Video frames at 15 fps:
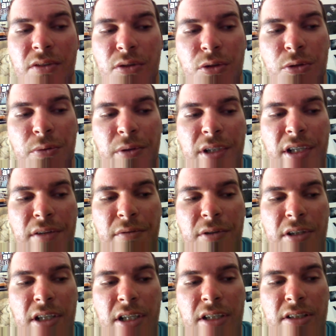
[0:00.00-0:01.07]
Or
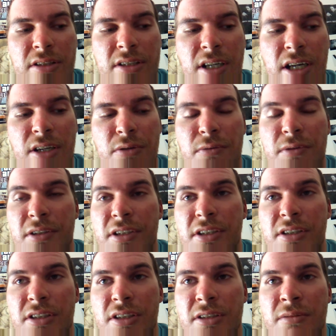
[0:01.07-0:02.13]
whenever they decide to
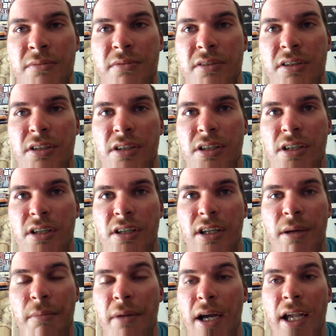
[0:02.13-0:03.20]
release it.
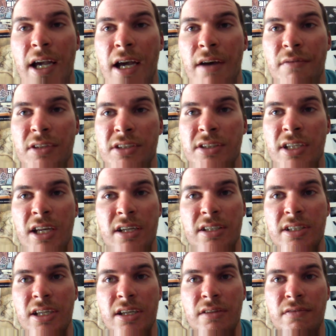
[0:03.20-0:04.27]
They might have a
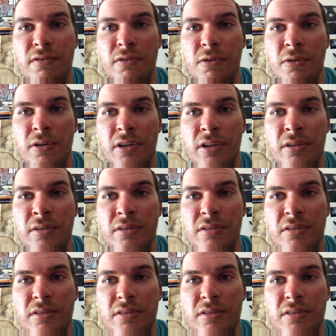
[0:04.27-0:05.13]
set date for it.